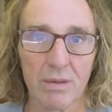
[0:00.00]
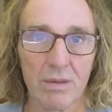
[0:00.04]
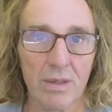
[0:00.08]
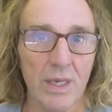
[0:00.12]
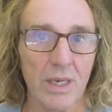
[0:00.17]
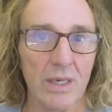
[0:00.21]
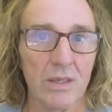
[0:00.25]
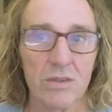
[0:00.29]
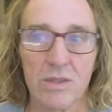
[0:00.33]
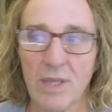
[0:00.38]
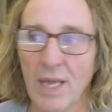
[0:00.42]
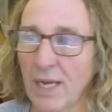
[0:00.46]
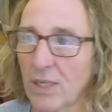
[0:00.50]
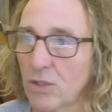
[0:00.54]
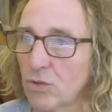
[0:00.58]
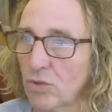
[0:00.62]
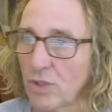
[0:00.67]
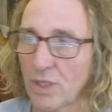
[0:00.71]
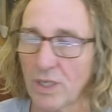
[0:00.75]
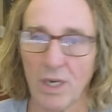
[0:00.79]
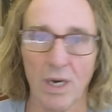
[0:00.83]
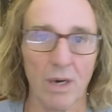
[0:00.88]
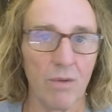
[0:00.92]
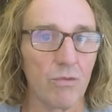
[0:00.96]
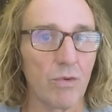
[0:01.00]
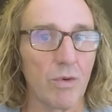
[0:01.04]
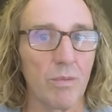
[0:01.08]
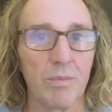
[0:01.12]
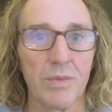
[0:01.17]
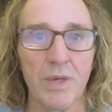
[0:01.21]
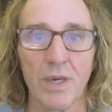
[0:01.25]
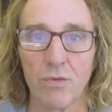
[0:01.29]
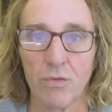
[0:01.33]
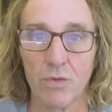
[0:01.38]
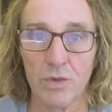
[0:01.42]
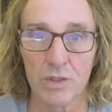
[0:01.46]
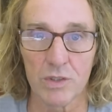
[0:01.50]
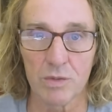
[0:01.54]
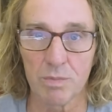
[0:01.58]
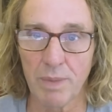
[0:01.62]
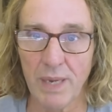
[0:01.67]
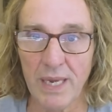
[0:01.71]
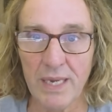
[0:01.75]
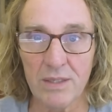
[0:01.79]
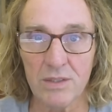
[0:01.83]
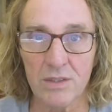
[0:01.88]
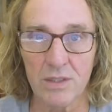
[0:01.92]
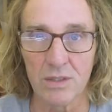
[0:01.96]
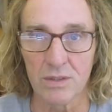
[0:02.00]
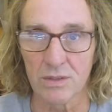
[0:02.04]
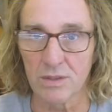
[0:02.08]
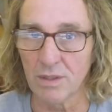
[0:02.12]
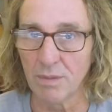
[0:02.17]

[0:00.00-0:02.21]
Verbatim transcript: Things naturally come from different spaces.